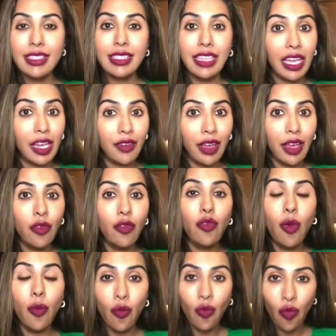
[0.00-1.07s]
Stay away
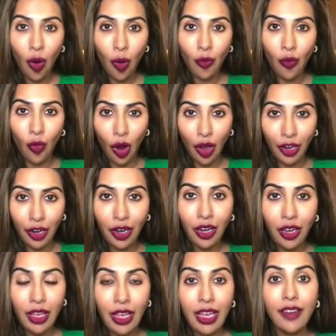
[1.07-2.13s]
from warm water.